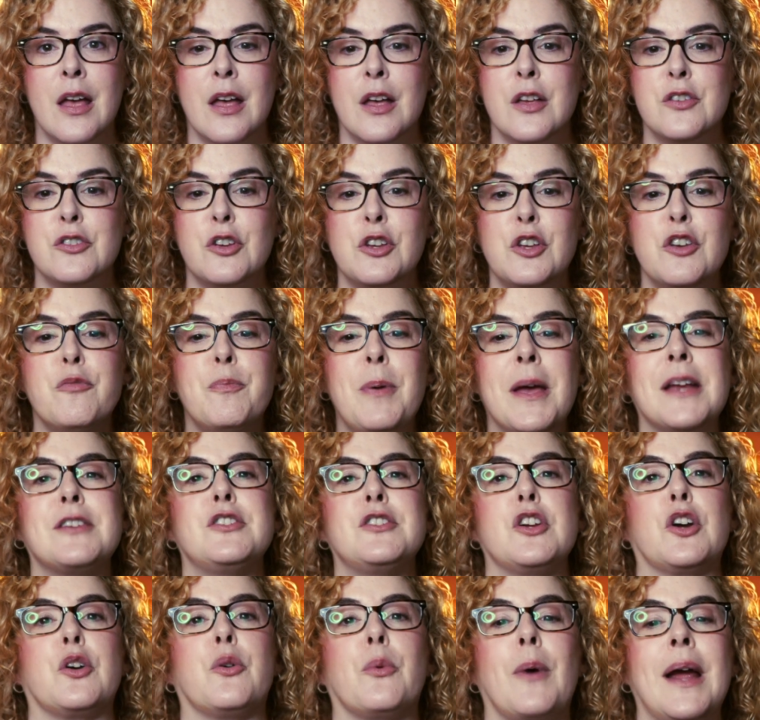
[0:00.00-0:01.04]
So you've picked
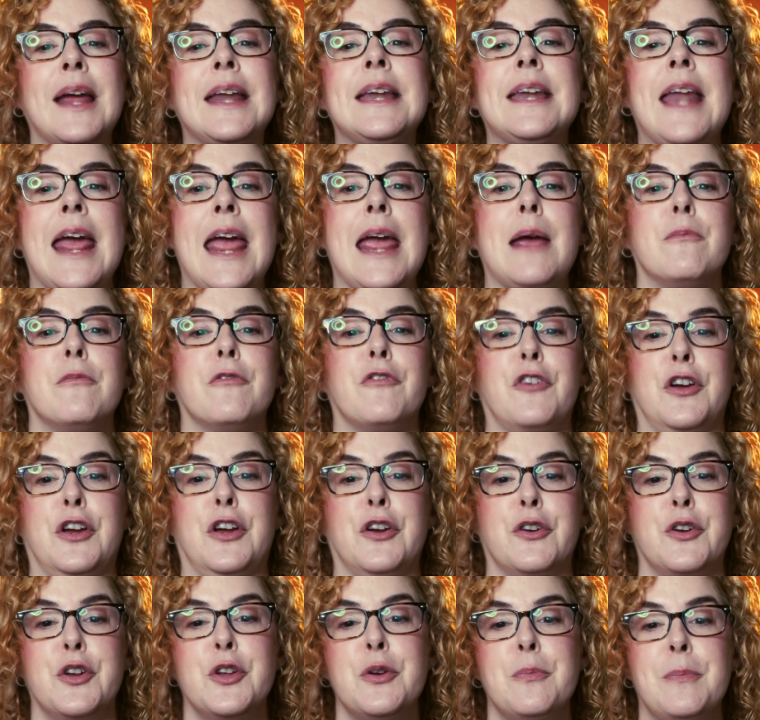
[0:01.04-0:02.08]
a great name for
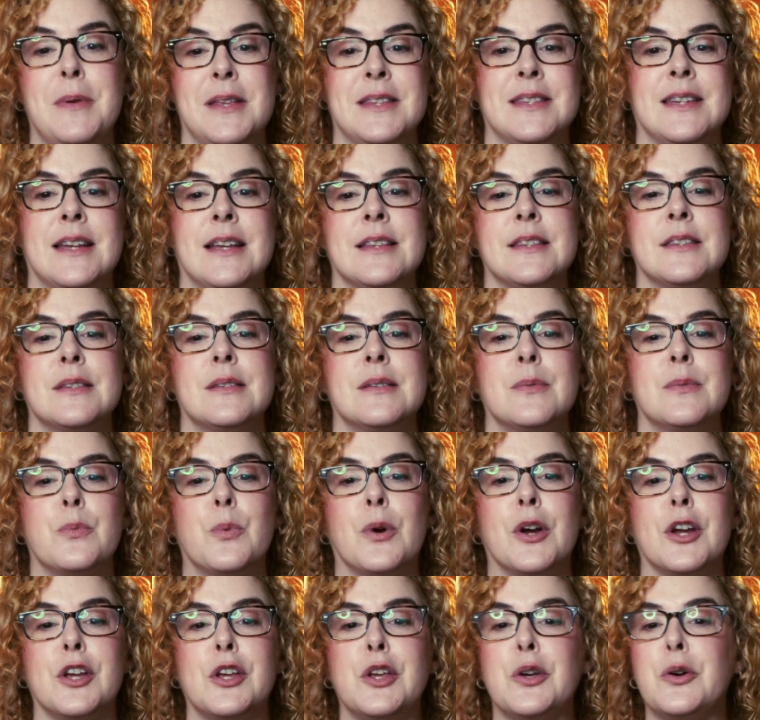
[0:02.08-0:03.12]
your new business
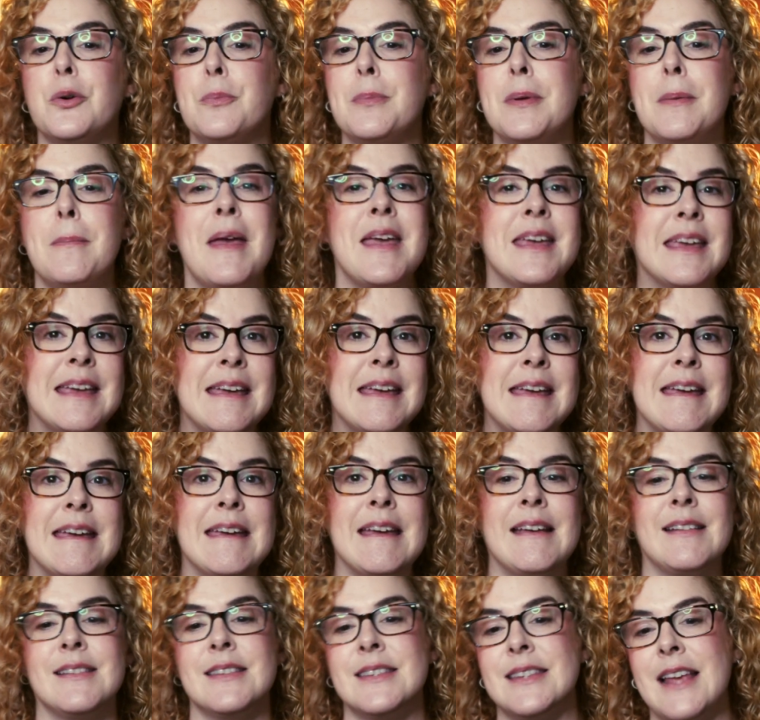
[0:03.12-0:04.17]
where you'll be making
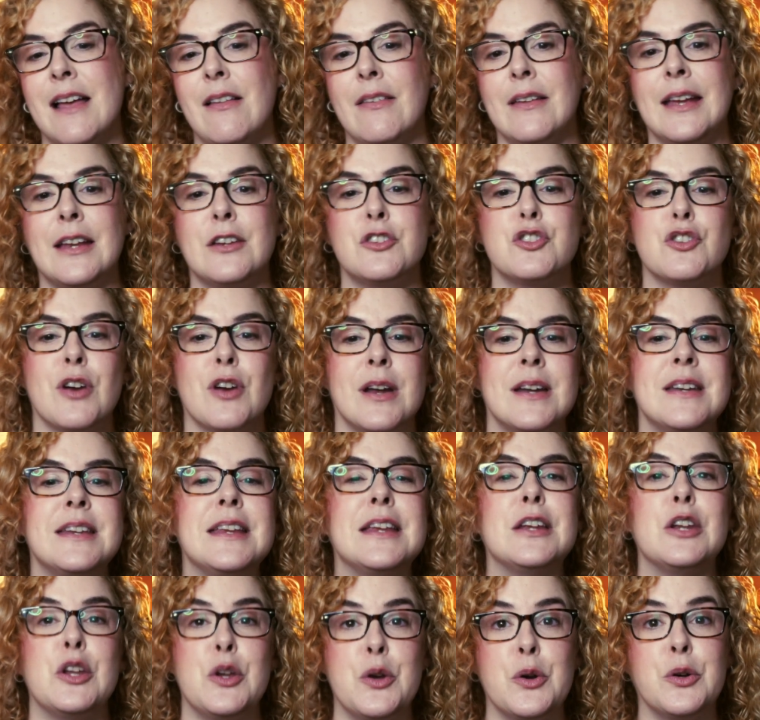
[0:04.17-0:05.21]
and selling
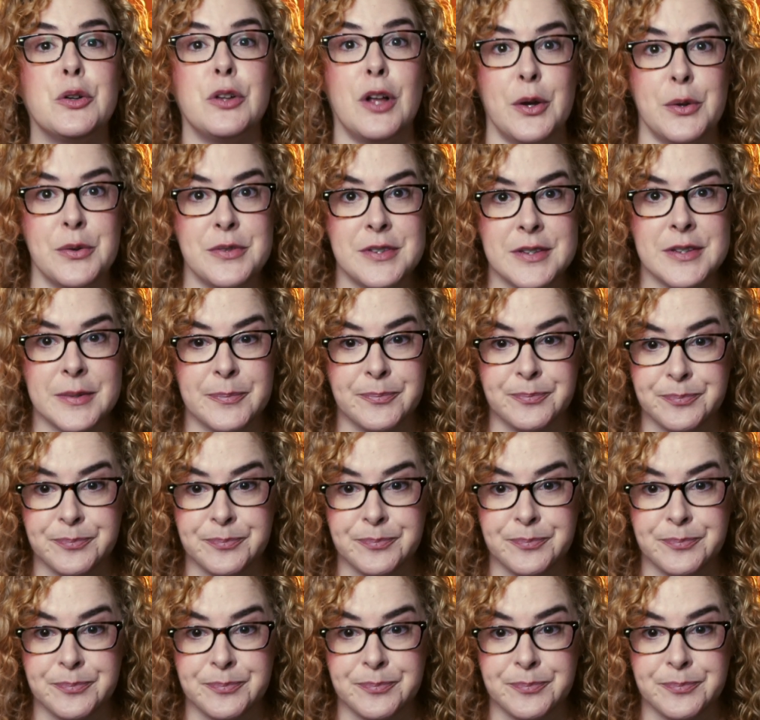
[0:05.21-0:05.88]
trendy new clothes.